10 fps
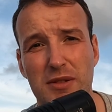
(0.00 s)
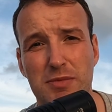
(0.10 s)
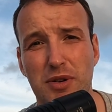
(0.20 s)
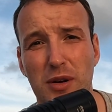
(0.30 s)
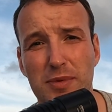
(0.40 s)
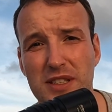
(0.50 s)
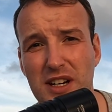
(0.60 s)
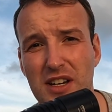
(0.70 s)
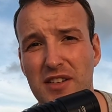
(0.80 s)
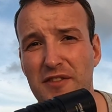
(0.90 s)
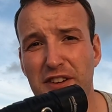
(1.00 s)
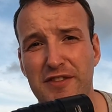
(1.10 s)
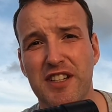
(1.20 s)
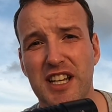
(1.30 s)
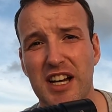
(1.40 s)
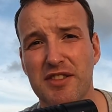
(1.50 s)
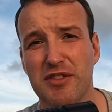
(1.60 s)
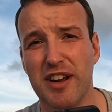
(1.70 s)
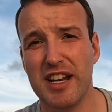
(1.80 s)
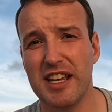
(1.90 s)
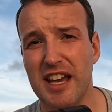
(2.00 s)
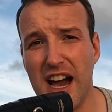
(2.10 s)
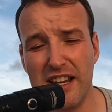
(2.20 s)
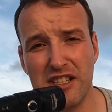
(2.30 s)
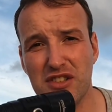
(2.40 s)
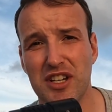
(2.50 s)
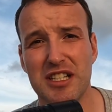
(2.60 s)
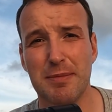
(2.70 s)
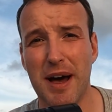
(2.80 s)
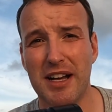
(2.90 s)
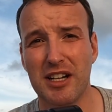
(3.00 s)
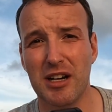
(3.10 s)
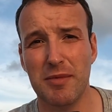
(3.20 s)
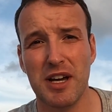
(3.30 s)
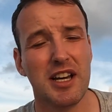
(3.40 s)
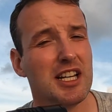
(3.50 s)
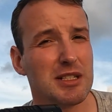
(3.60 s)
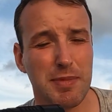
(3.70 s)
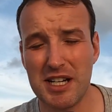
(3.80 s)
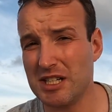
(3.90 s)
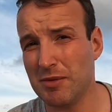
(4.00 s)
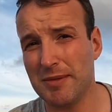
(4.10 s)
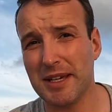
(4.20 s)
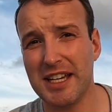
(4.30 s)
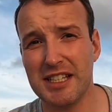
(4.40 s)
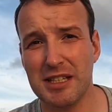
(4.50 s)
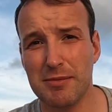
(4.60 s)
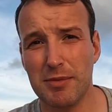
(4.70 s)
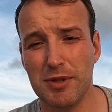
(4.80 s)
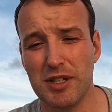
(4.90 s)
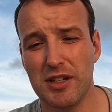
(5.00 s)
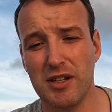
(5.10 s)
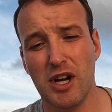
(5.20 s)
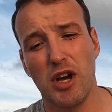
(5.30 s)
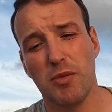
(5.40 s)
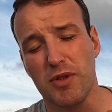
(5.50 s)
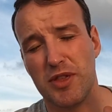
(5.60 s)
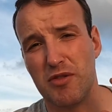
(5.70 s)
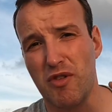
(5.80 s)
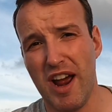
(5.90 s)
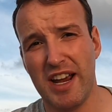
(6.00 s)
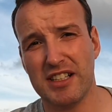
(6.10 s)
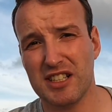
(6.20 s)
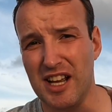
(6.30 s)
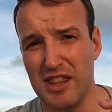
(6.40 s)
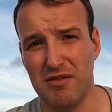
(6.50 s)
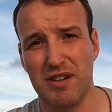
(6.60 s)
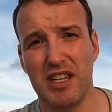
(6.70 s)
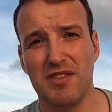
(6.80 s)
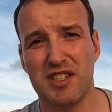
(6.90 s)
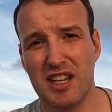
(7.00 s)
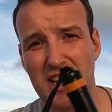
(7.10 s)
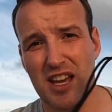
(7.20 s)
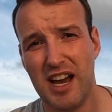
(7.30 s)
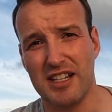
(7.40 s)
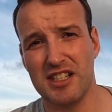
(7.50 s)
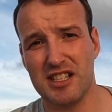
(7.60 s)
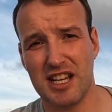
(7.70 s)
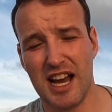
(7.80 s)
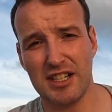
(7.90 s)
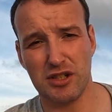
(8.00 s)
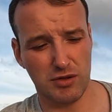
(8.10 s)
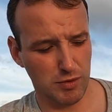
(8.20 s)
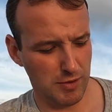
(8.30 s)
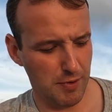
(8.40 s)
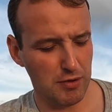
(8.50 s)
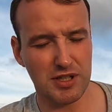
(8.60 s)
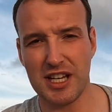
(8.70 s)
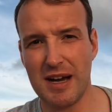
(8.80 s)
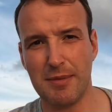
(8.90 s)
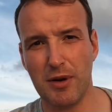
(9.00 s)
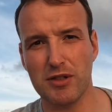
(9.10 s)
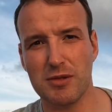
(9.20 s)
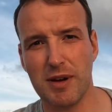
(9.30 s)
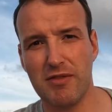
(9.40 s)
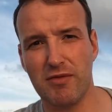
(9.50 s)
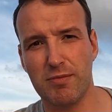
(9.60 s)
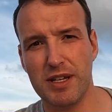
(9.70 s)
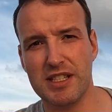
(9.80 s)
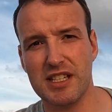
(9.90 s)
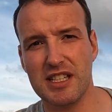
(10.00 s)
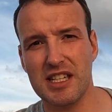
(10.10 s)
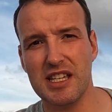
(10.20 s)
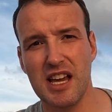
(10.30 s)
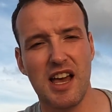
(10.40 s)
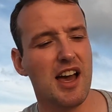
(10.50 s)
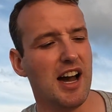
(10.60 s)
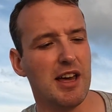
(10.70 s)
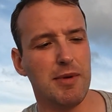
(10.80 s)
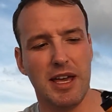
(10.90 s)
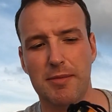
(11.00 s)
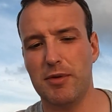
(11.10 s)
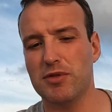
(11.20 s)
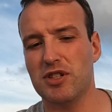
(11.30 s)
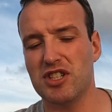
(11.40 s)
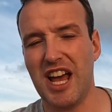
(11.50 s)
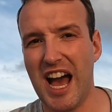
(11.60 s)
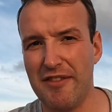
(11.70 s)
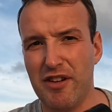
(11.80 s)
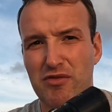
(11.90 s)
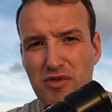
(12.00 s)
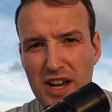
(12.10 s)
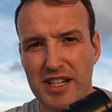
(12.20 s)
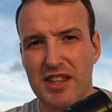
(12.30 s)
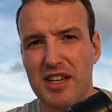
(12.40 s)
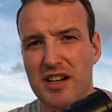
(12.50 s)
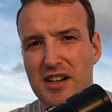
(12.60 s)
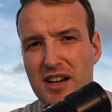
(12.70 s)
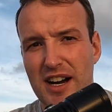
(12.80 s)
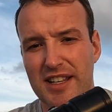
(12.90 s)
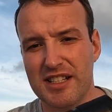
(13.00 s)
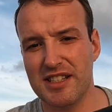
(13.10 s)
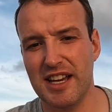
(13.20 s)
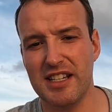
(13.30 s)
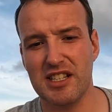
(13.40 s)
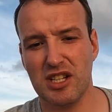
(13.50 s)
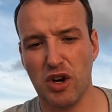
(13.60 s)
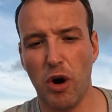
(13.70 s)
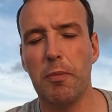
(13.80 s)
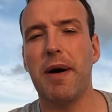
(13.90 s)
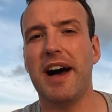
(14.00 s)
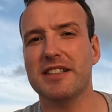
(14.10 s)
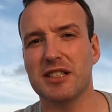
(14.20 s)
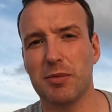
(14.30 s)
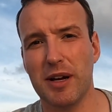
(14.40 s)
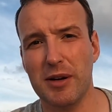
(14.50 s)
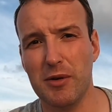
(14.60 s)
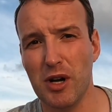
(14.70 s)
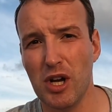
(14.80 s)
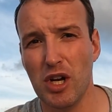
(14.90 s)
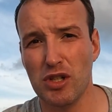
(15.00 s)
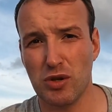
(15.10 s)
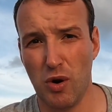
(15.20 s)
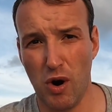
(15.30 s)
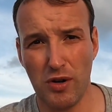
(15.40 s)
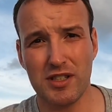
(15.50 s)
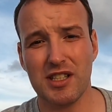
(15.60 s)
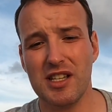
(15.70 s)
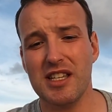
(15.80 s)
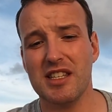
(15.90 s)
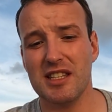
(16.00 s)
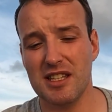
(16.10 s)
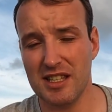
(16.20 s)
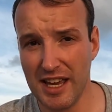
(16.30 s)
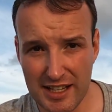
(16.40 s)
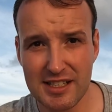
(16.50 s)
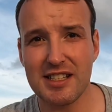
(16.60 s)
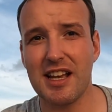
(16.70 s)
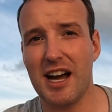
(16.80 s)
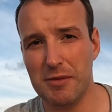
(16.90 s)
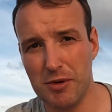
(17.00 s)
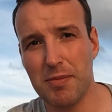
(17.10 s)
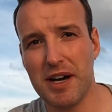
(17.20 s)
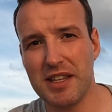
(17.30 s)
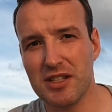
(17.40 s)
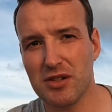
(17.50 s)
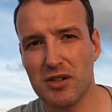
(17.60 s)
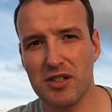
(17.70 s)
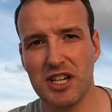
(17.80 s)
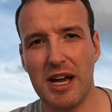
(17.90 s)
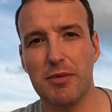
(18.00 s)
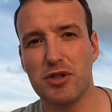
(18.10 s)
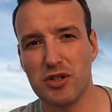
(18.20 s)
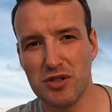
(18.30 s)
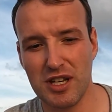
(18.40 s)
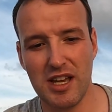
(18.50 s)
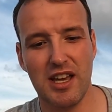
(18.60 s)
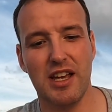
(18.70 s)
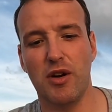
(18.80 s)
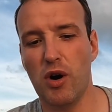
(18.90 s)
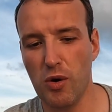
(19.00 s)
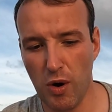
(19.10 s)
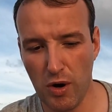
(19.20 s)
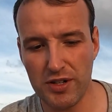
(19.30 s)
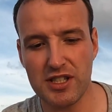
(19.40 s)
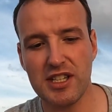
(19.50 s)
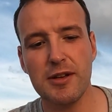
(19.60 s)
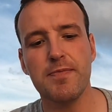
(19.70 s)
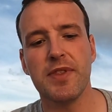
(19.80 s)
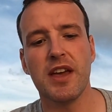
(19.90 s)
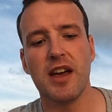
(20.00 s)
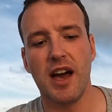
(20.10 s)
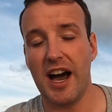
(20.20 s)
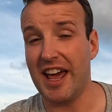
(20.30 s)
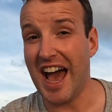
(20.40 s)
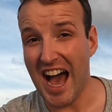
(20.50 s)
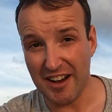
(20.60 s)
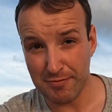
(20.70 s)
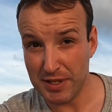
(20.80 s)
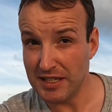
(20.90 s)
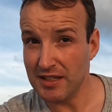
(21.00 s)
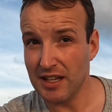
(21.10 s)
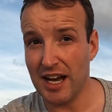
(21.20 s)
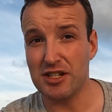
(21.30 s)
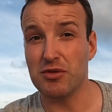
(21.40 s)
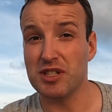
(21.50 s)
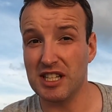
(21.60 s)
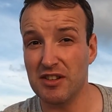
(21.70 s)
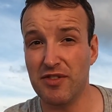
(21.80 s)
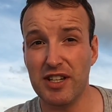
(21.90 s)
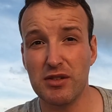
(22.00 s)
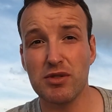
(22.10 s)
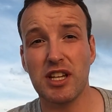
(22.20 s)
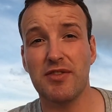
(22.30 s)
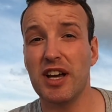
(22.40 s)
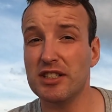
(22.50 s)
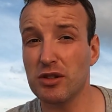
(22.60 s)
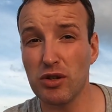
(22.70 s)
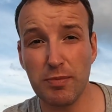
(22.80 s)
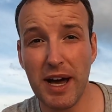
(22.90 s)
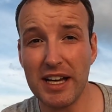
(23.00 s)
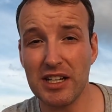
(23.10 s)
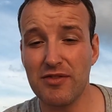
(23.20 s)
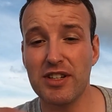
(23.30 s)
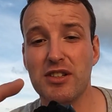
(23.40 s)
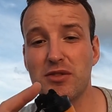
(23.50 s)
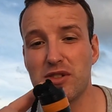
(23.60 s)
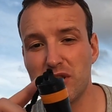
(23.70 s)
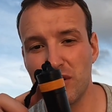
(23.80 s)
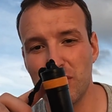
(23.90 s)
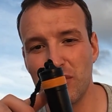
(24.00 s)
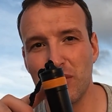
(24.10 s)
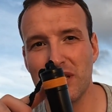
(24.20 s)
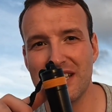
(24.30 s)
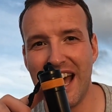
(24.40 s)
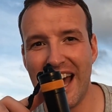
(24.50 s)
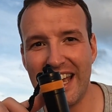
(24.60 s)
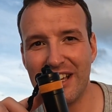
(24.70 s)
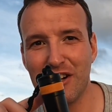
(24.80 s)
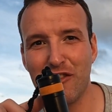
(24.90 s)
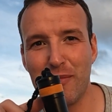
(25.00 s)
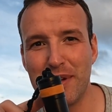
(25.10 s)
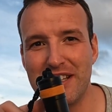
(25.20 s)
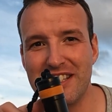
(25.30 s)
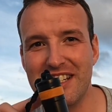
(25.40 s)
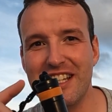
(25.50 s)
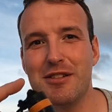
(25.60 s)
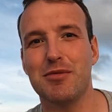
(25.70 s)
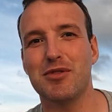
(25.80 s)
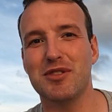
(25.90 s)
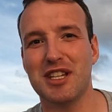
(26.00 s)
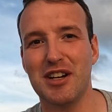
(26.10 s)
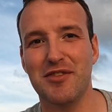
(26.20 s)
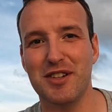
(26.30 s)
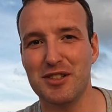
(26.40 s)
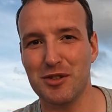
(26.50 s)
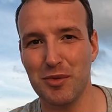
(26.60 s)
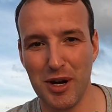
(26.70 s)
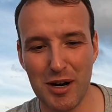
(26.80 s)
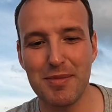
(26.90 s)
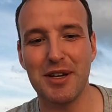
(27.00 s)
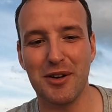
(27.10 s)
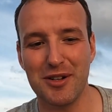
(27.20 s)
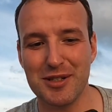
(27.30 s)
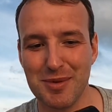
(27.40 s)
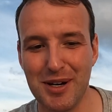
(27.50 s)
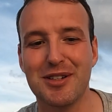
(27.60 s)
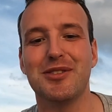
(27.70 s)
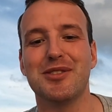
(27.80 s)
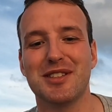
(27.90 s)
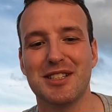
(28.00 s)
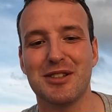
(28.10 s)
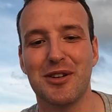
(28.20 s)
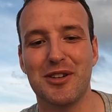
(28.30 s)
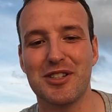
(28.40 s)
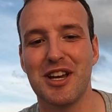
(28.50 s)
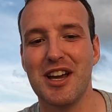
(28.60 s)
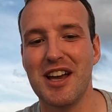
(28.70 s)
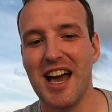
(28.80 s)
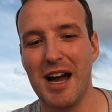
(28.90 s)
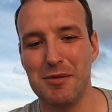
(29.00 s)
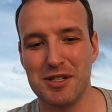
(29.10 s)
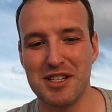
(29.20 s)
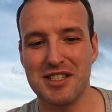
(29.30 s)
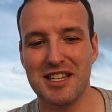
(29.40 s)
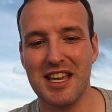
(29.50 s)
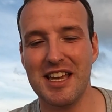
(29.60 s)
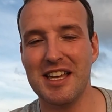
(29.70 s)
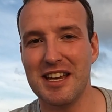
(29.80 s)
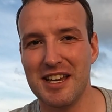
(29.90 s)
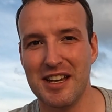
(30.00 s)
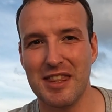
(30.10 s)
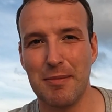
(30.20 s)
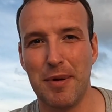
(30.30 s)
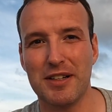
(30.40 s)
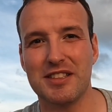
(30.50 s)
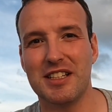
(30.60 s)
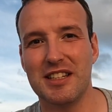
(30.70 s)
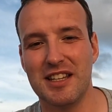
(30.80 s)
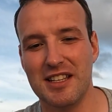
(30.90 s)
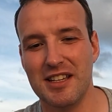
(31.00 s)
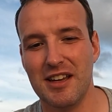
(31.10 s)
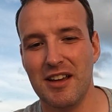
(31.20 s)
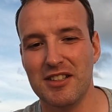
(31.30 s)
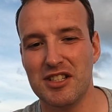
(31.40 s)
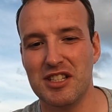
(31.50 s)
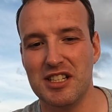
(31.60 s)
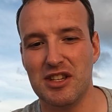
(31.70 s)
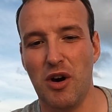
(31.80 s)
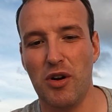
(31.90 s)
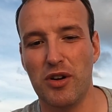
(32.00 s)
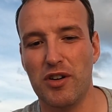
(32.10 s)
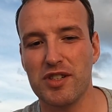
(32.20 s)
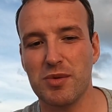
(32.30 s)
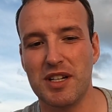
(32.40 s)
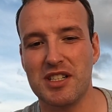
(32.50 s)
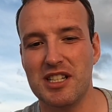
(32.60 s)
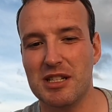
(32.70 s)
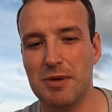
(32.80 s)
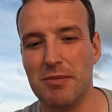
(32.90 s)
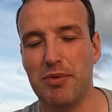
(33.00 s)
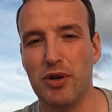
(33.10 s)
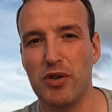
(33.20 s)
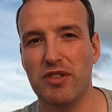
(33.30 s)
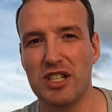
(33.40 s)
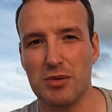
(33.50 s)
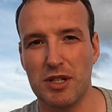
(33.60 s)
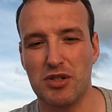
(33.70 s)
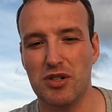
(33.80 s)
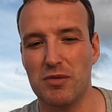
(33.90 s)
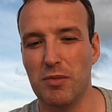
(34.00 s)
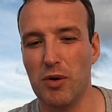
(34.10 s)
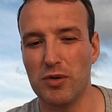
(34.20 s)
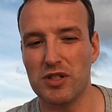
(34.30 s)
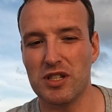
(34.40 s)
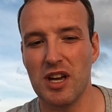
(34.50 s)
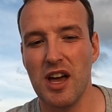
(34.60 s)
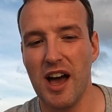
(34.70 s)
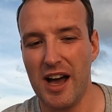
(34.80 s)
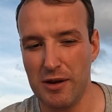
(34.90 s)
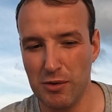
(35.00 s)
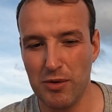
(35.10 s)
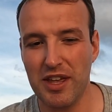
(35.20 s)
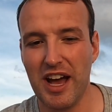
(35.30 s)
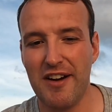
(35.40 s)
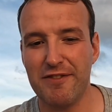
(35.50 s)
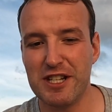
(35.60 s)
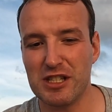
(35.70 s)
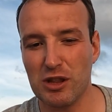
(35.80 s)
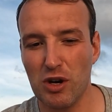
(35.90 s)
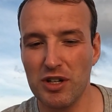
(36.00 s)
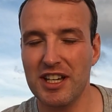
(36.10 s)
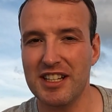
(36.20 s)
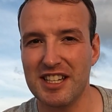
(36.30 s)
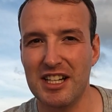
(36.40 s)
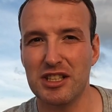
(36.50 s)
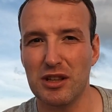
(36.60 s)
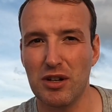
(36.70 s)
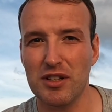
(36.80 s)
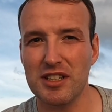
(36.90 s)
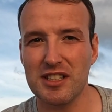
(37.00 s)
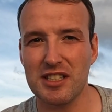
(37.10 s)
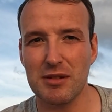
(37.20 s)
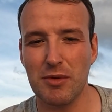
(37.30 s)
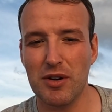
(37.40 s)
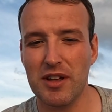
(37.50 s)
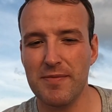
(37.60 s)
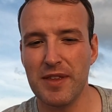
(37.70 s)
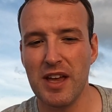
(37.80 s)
has probably done 50 dives already, and it's great as a backup, especially when I'm guiding in Bermuda with the wrecks and the reefs. I just attach on with a bolt snap onto my BCD, and I'm able to just have it ready there, and it's nice, compact as well. So honestly, yes, I would buy this torch. I would use it in all honesty, and I have been, as you'll see in the videos. If you actually look back in our videos, you will notice it hanging off our BCDs when we're doing selfies. So we are being honest, we are using this torch. I would just say the button just needs, the on and off switch needs to be improved and switched through the modes. I know they have this locking, intelligent locking system on it